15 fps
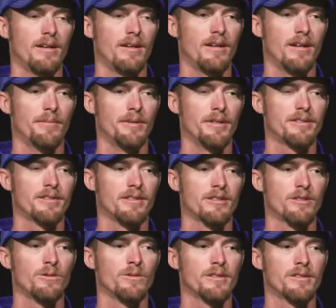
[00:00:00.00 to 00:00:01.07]
uh, but it's, it's
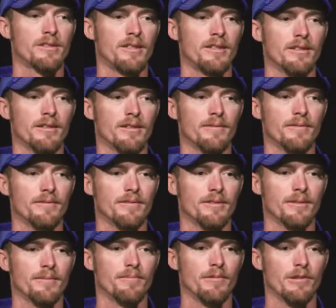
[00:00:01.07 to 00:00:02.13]
cool to see the,
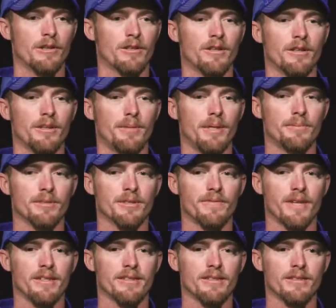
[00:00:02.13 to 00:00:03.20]
the look on the people's
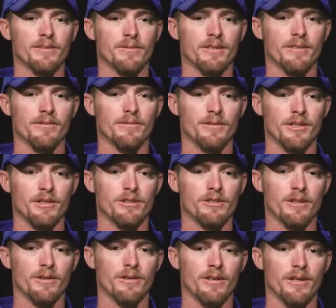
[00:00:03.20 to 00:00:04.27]
faces when, when you show